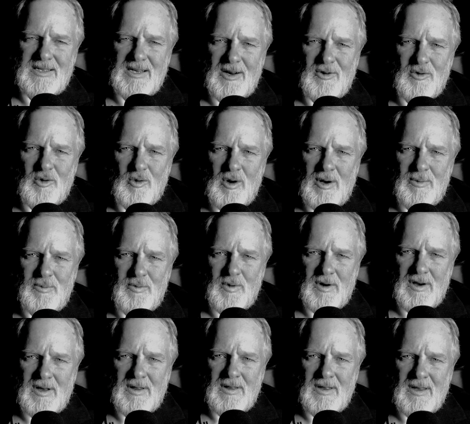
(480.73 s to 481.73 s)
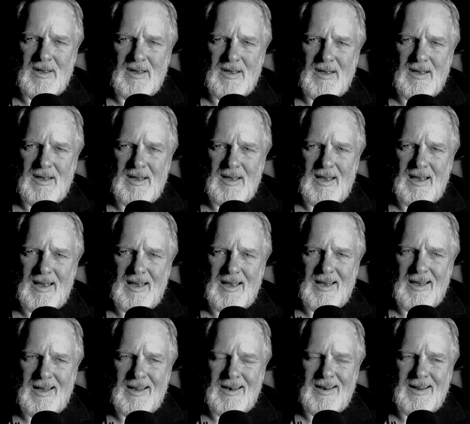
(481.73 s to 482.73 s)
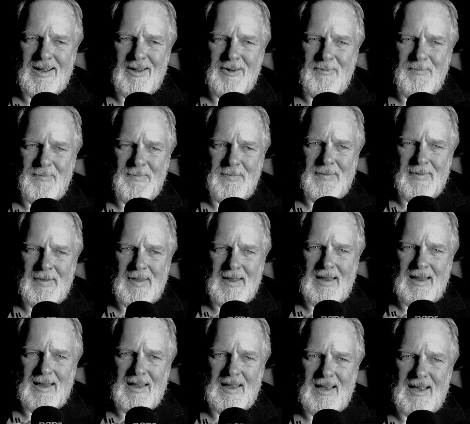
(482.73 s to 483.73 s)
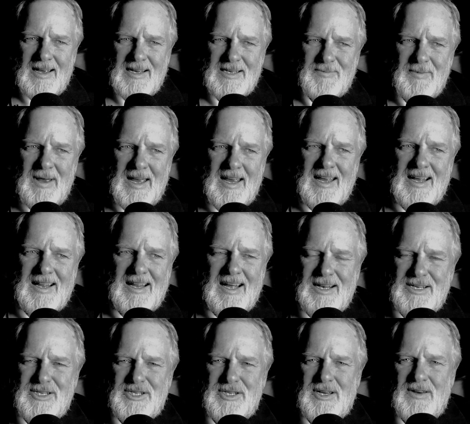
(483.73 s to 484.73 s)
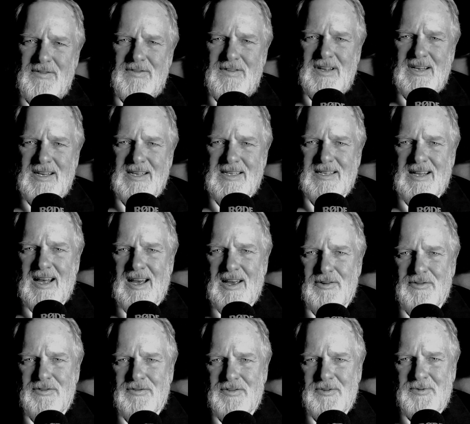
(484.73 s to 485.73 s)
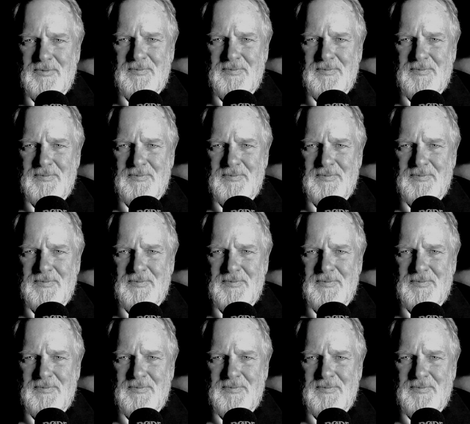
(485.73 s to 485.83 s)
I grew up with. And he's making that shift in his life